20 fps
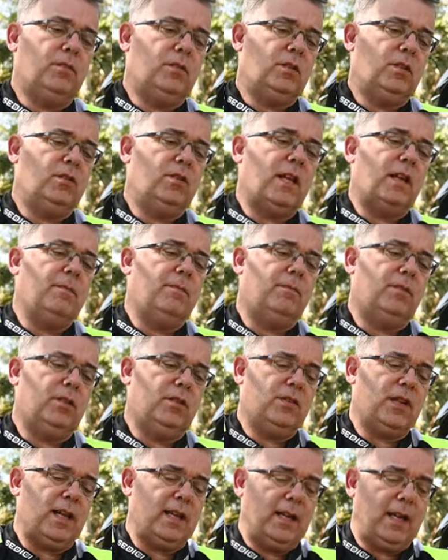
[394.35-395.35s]
to, stay, to
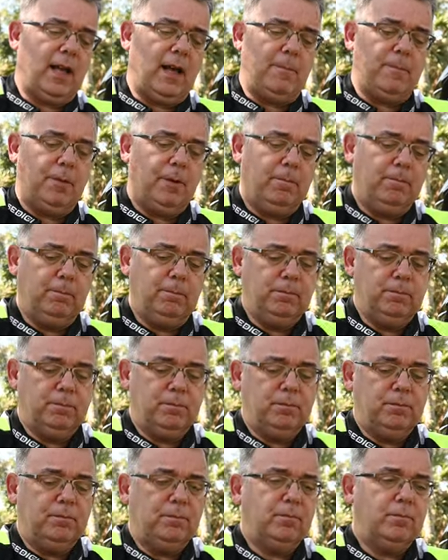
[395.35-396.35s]
set it up.
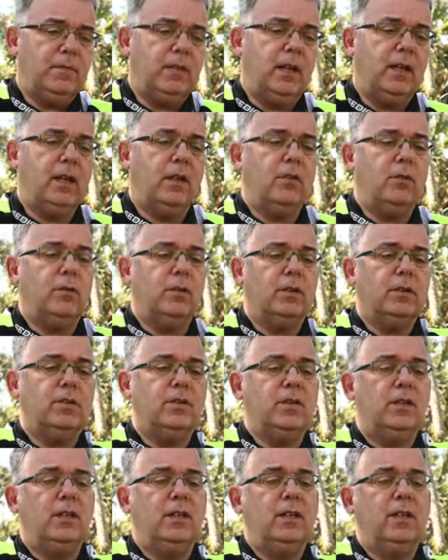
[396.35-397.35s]
In other
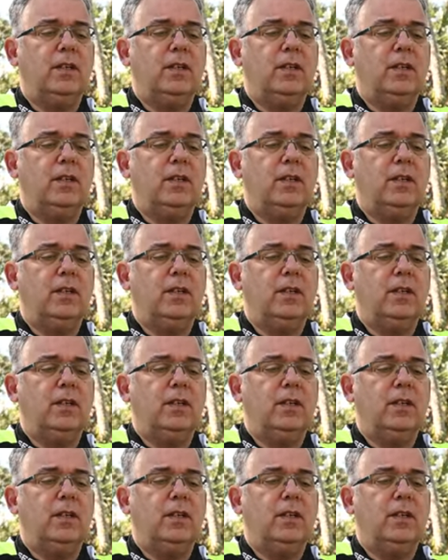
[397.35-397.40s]
words,